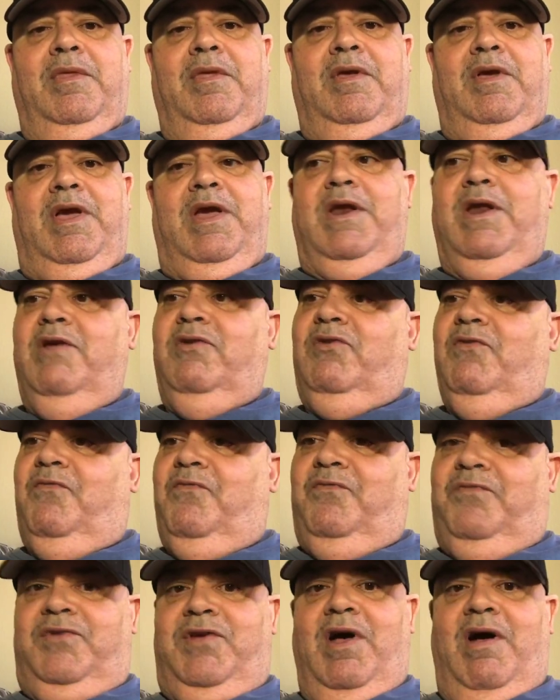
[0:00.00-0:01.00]
He needs
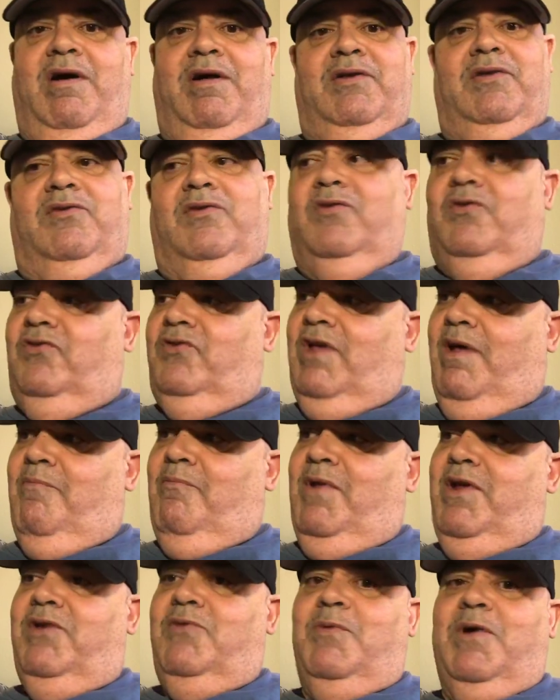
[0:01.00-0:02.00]
to set
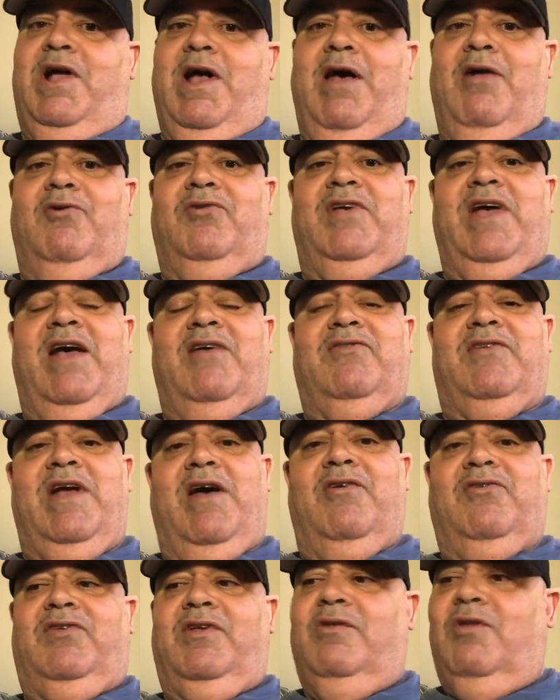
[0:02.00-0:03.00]
Mitch McConnell's ass down
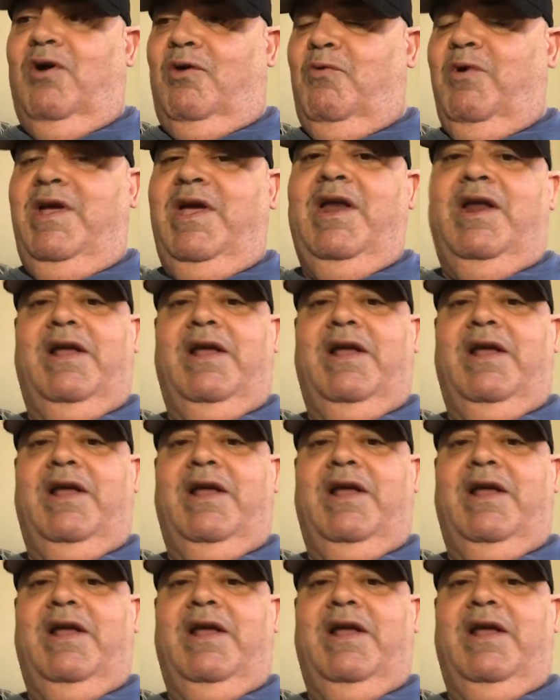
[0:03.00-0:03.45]
and say, look, we got to